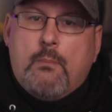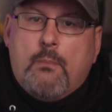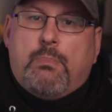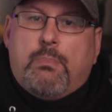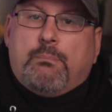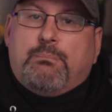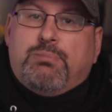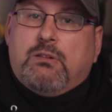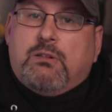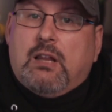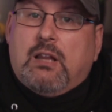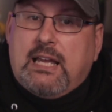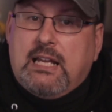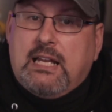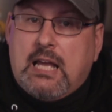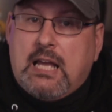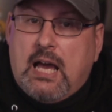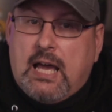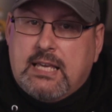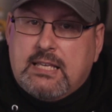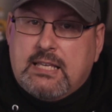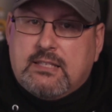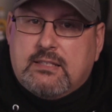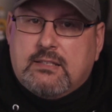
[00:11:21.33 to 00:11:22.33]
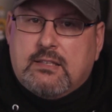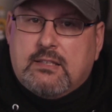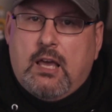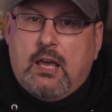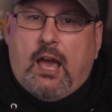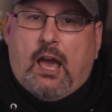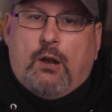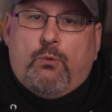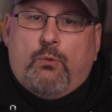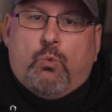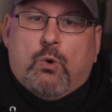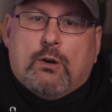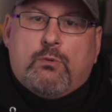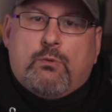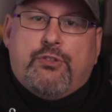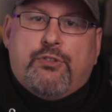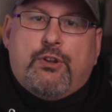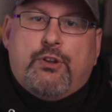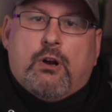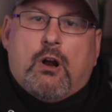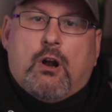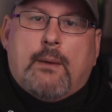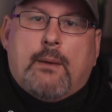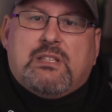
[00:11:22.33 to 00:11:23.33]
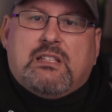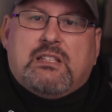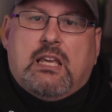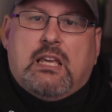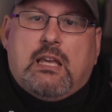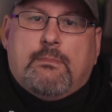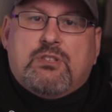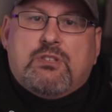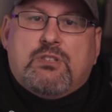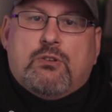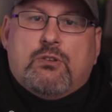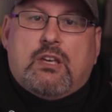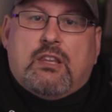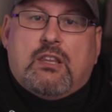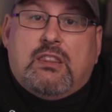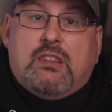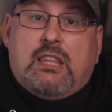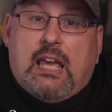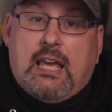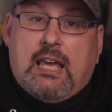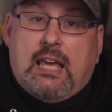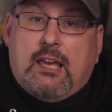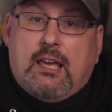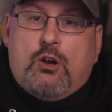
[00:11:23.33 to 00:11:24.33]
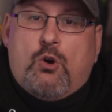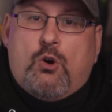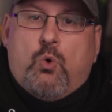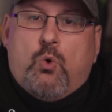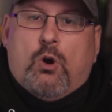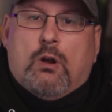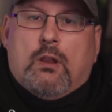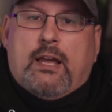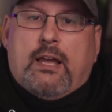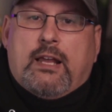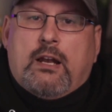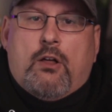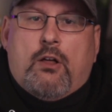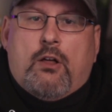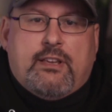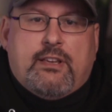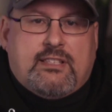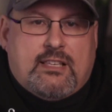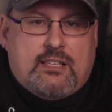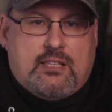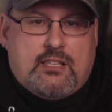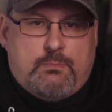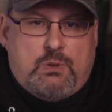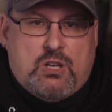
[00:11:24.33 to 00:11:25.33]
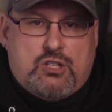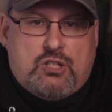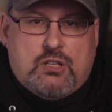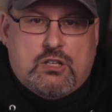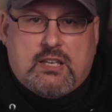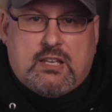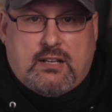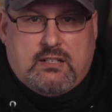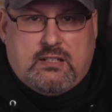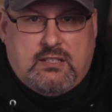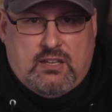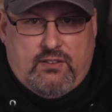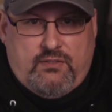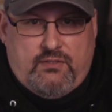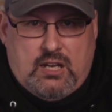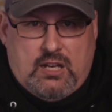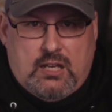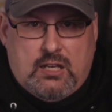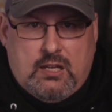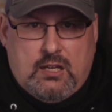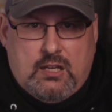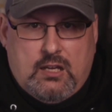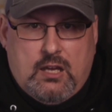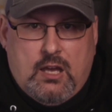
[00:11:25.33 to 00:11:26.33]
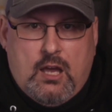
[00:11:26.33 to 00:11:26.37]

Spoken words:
but play nice and work with your ops team so that they can correlate all this suspicious activity.